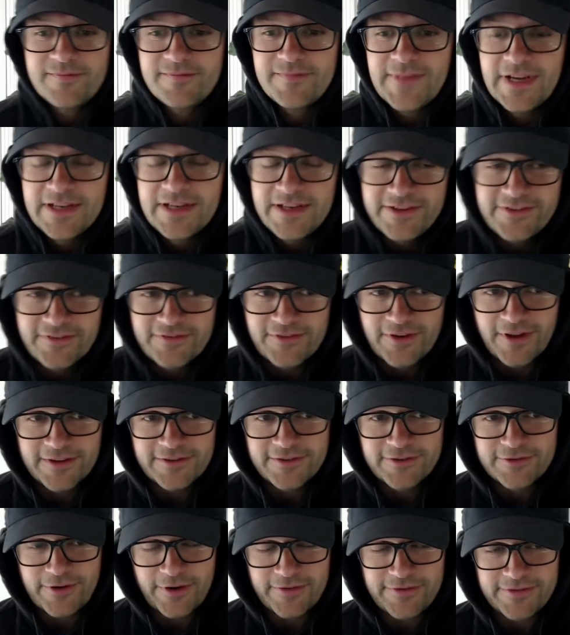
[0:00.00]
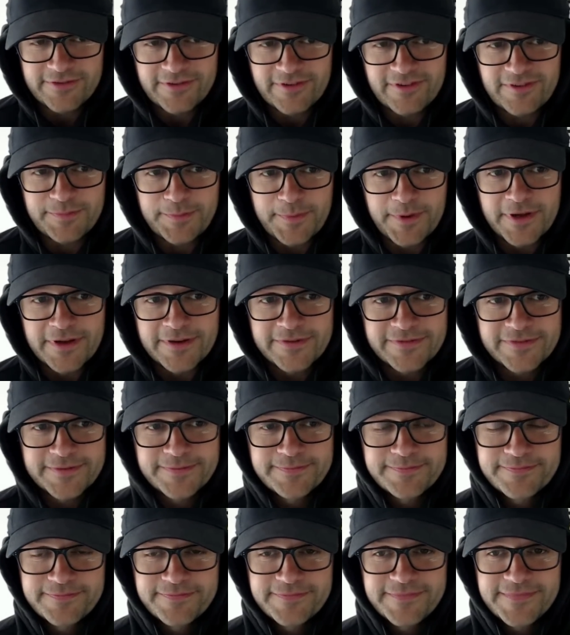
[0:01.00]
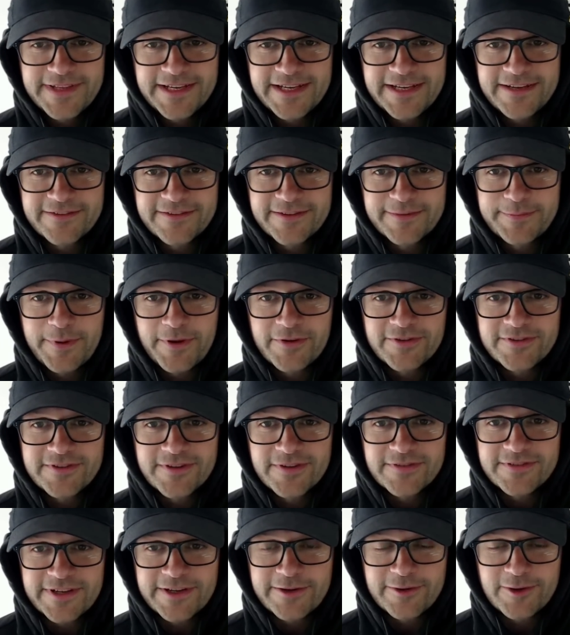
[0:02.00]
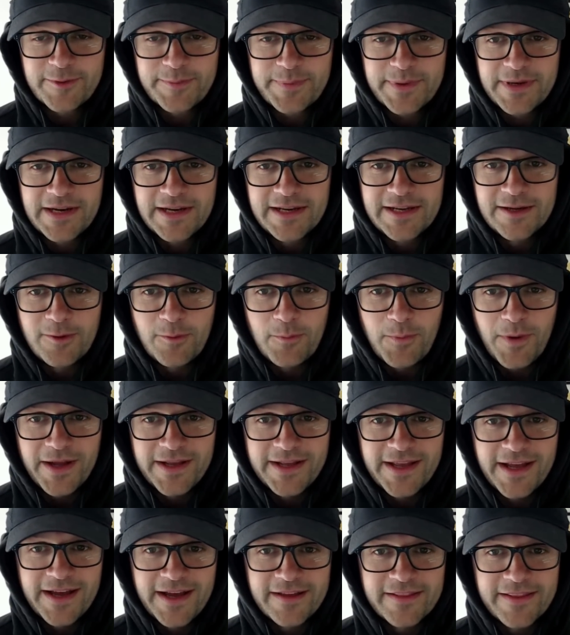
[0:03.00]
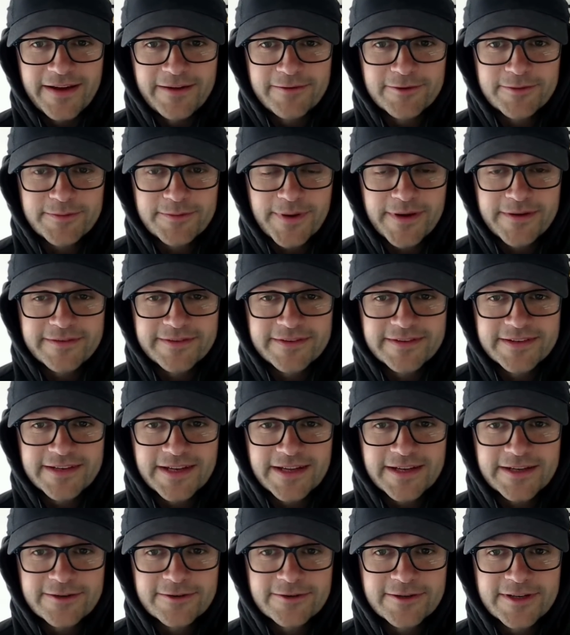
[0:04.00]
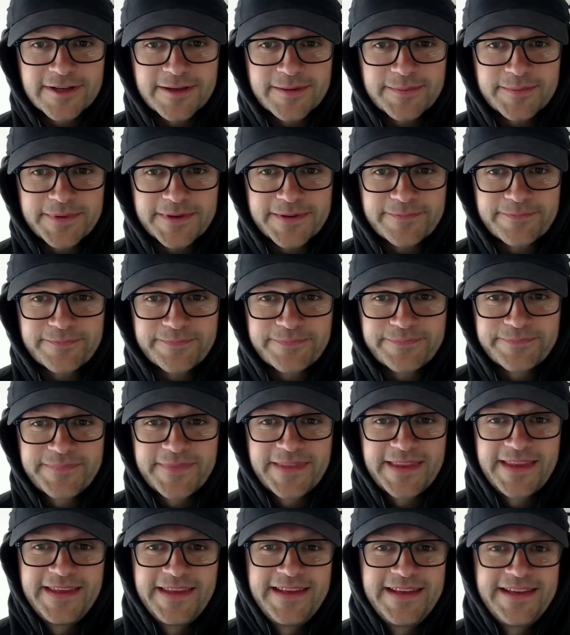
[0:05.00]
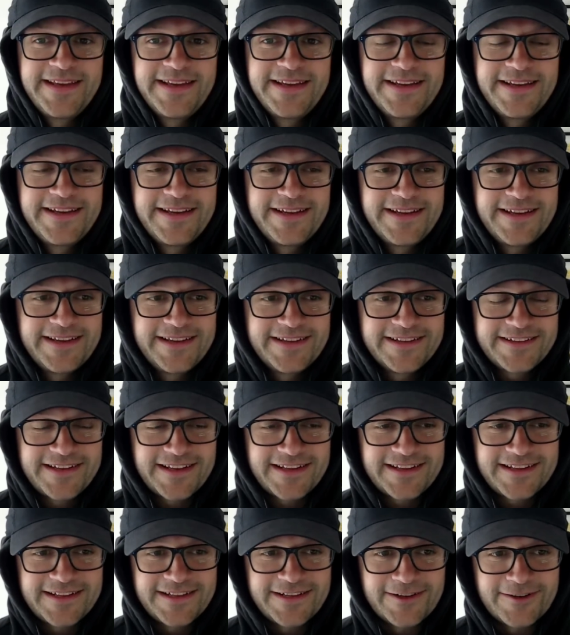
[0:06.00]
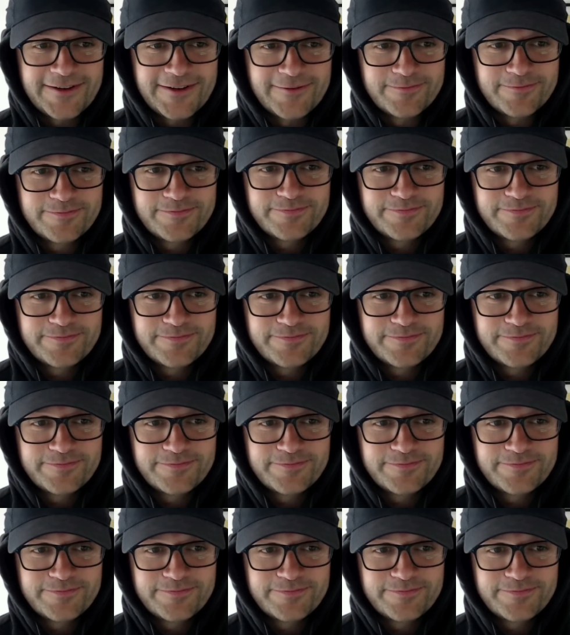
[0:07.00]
At least I've not had to dress as a Smurf. Think of the positives. It could have been a little white hat that I was wearing today, couldn't it? But sadly not.